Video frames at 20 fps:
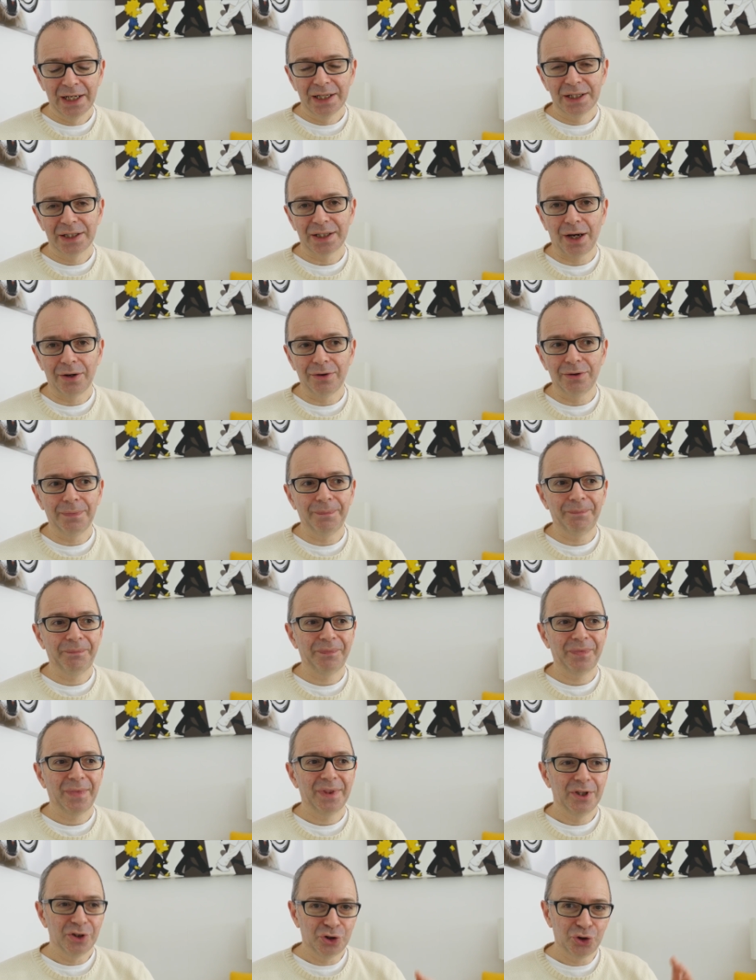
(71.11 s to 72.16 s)
So
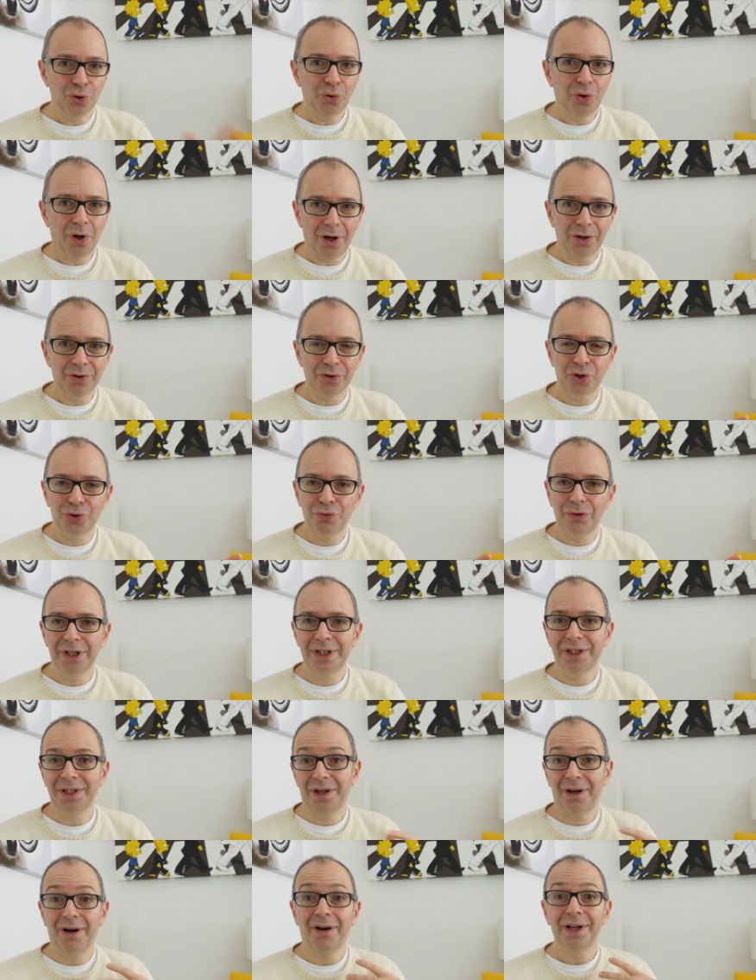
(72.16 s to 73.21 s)
the short answer
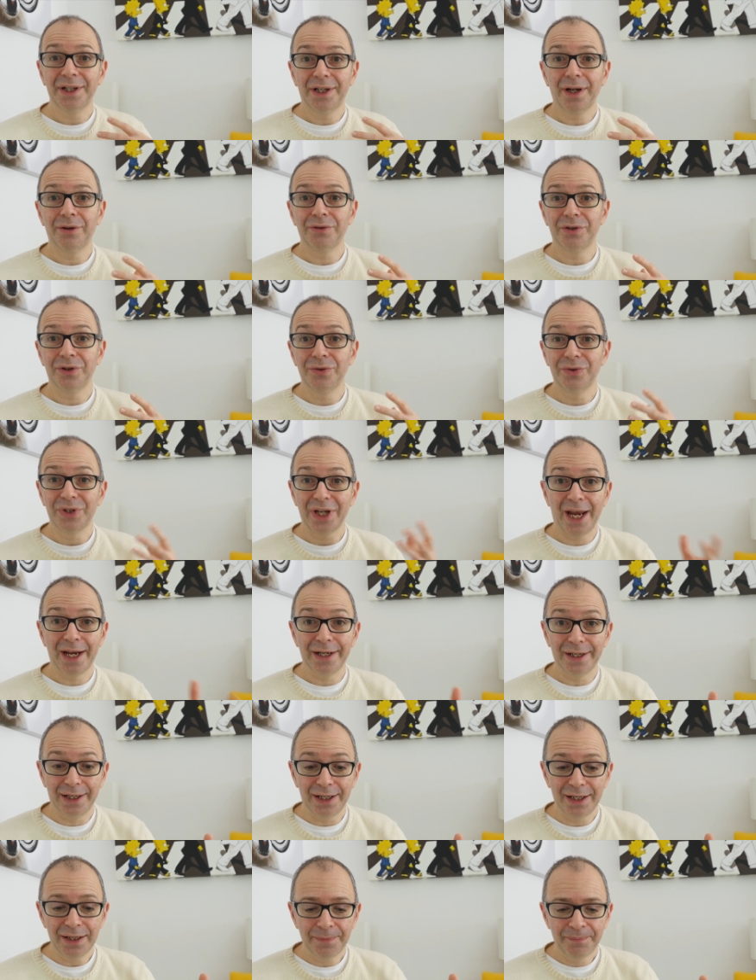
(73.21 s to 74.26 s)
is I don't use
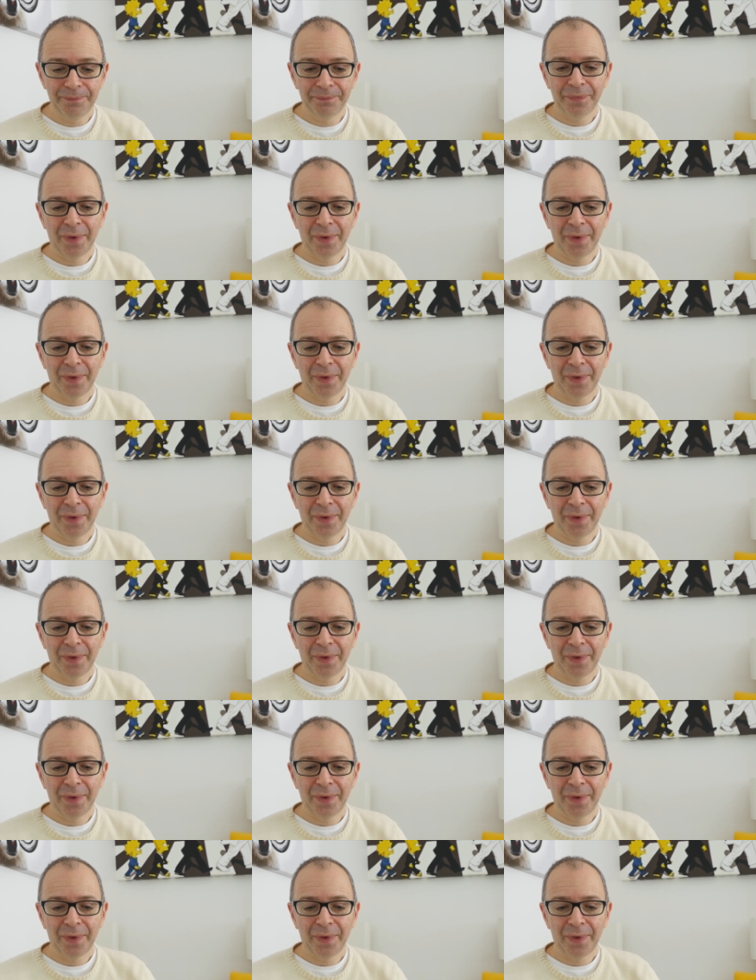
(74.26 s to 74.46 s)
any.